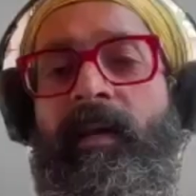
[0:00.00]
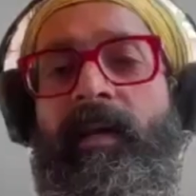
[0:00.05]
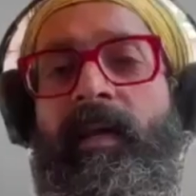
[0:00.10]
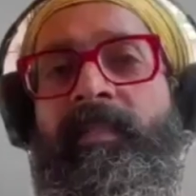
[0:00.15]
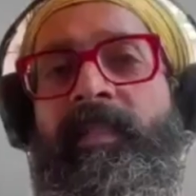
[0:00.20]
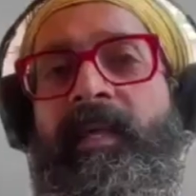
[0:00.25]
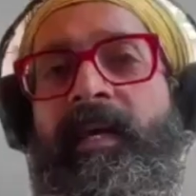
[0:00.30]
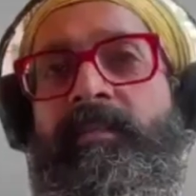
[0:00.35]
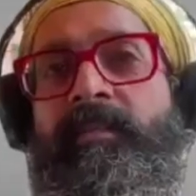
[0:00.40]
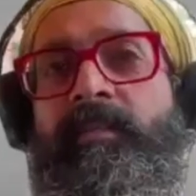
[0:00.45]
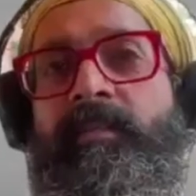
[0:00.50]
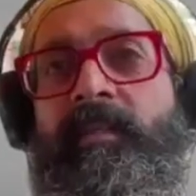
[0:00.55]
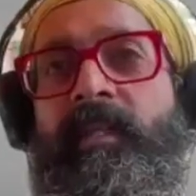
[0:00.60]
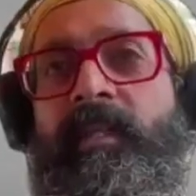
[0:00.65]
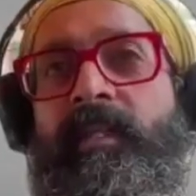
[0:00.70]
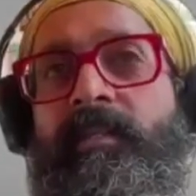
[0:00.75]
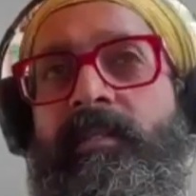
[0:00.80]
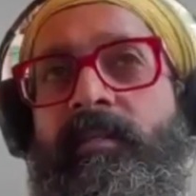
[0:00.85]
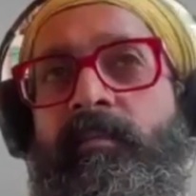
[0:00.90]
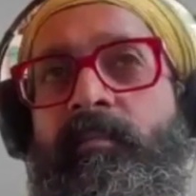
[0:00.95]
And
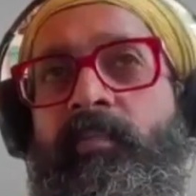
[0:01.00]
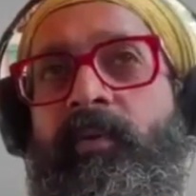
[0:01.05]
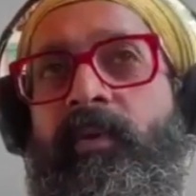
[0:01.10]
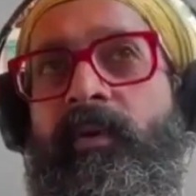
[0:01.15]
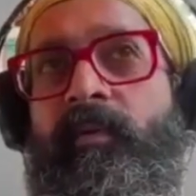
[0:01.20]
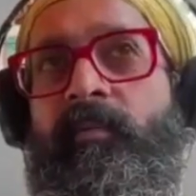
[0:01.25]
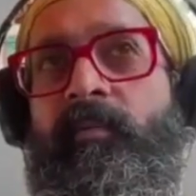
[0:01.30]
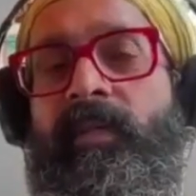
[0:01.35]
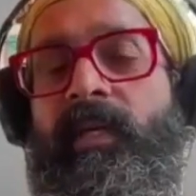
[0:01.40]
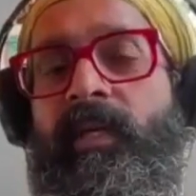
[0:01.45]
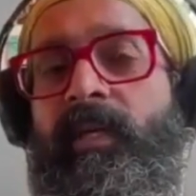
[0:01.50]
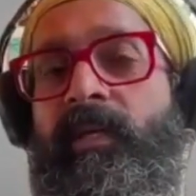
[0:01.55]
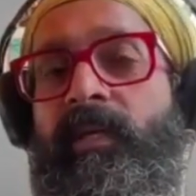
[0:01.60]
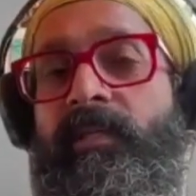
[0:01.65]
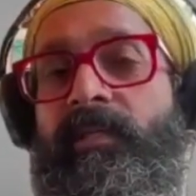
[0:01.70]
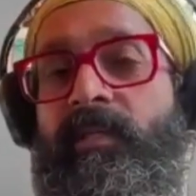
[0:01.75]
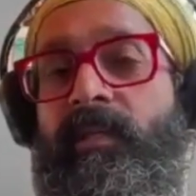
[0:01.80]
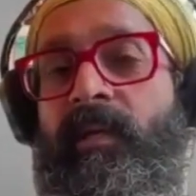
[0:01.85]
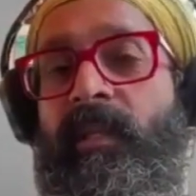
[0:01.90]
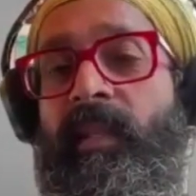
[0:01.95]
that's important
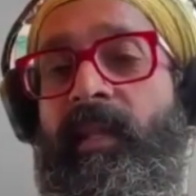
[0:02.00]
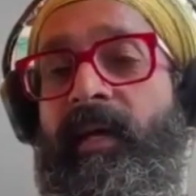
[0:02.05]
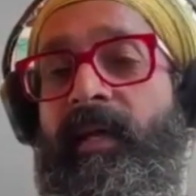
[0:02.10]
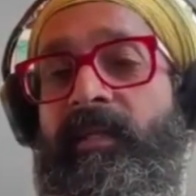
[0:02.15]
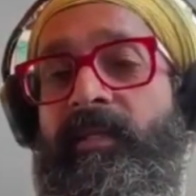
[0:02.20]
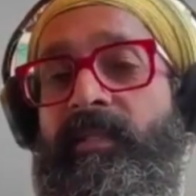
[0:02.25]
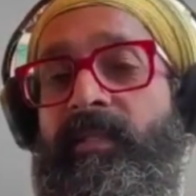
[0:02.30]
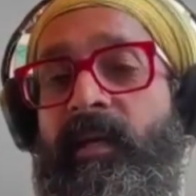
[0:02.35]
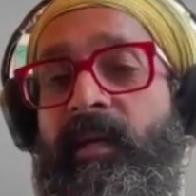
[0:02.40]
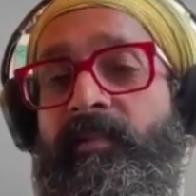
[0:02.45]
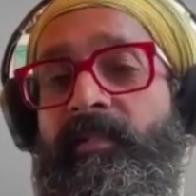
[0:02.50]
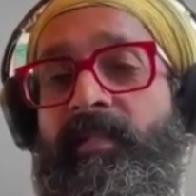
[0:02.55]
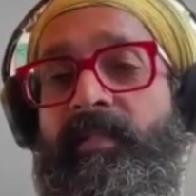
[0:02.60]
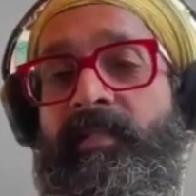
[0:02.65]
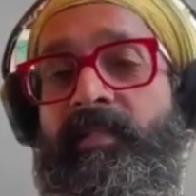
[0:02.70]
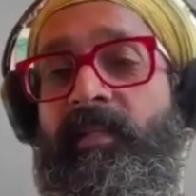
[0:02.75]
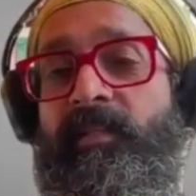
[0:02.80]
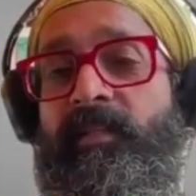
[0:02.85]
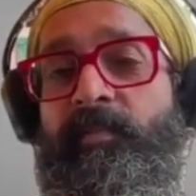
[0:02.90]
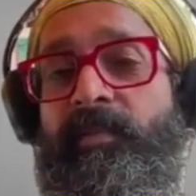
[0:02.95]
because a lot of times the
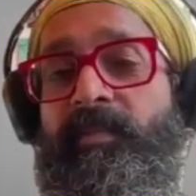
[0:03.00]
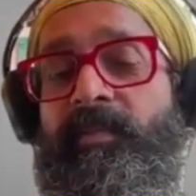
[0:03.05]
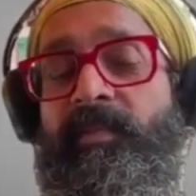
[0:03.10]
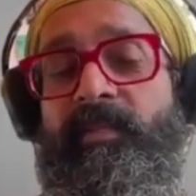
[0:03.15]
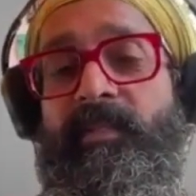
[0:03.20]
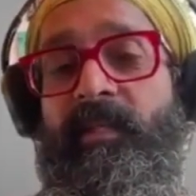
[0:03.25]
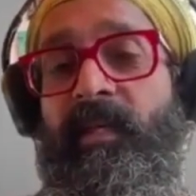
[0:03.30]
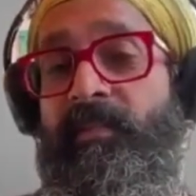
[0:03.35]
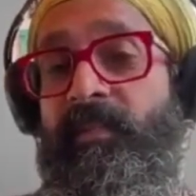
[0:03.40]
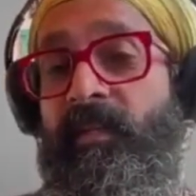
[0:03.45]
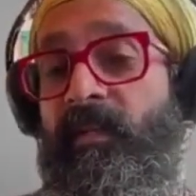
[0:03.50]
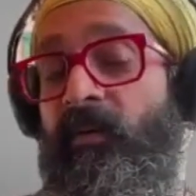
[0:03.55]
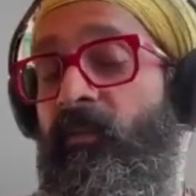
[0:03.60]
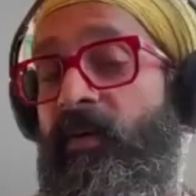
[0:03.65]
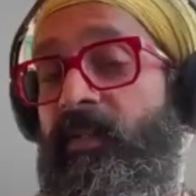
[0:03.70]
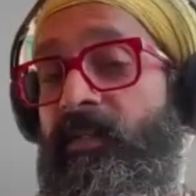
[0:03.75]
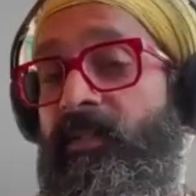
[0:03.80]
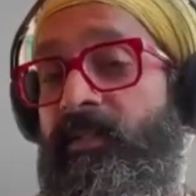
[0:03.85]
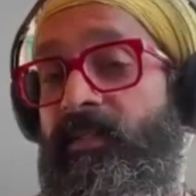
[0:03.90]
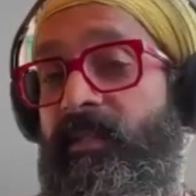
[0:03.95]
salesperson doesn't
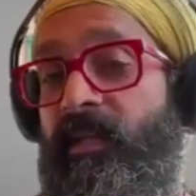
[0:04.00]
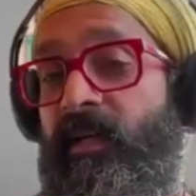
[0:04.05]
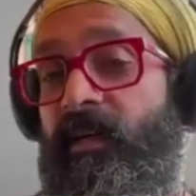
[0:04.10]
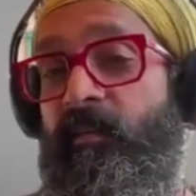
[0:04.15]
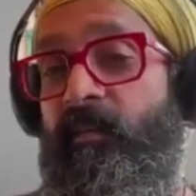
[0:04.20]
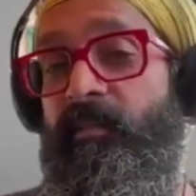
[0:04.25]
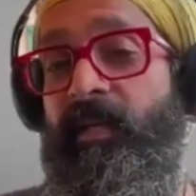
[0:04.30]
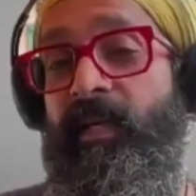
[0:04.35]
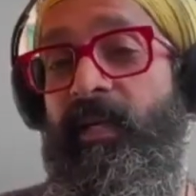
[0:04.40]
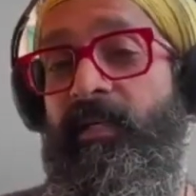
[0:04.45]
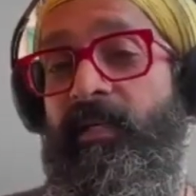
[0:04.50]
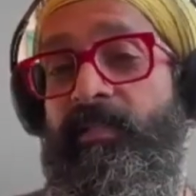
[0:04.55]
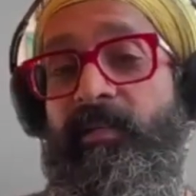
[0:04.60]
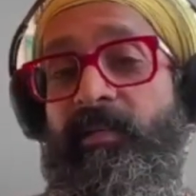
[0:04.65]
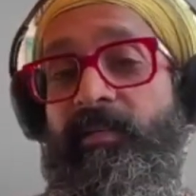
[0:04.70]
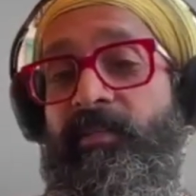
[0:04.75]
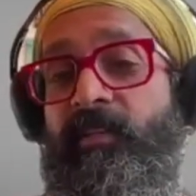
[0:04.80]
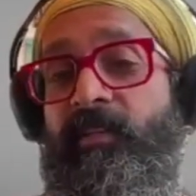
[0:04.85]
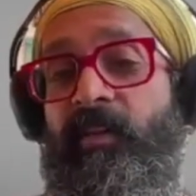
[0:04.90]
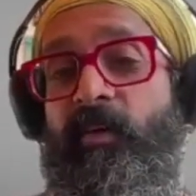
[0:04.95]
want to sell because
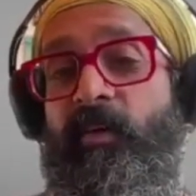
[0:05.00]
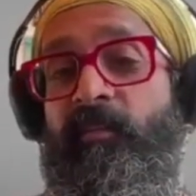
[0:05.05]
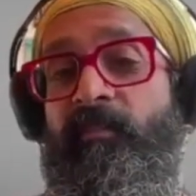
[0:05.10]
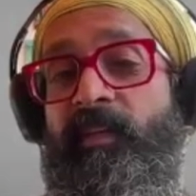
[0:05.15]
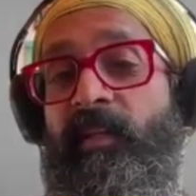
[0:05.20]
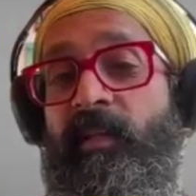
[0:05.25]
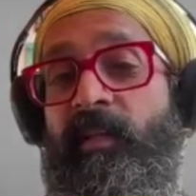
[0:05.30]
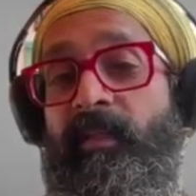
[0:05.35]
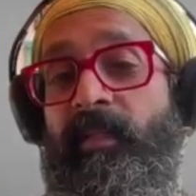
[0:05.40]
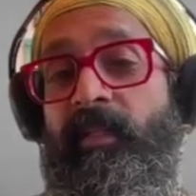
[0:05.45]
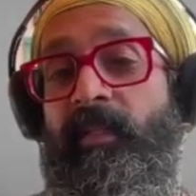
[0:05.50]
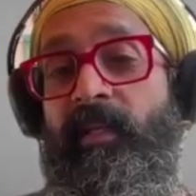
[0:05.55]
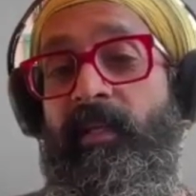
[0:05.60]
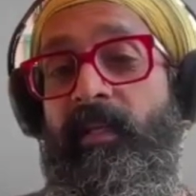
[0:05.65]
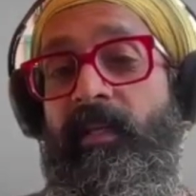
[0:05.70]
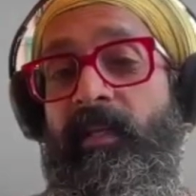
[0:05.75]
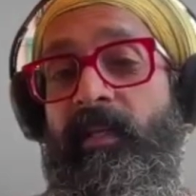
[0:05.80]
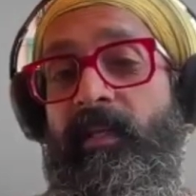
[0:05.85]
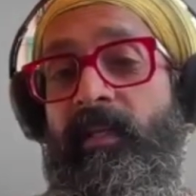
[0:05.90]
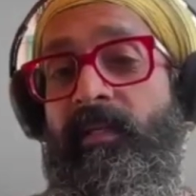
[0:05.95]
there's no
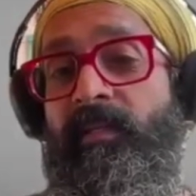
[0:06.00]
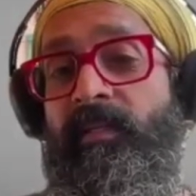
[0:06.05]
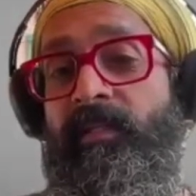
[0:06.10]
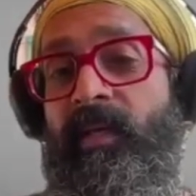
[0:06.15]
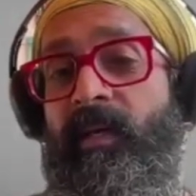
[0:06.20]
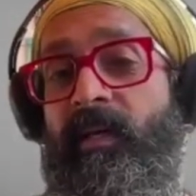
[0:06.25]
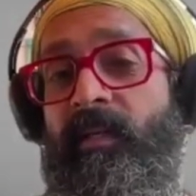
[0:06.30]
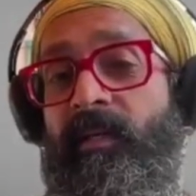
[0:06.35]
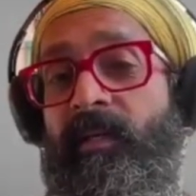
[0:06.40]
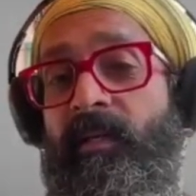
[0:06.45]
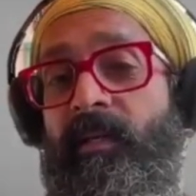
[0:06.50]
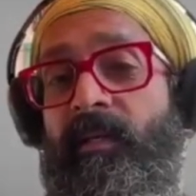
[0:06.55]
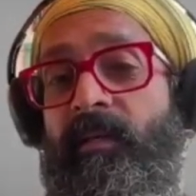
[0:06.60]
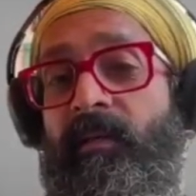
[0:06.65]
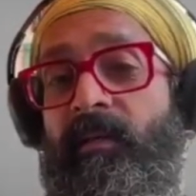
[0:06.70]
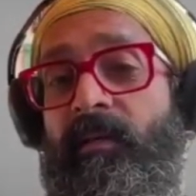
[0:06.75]
availability. Is that?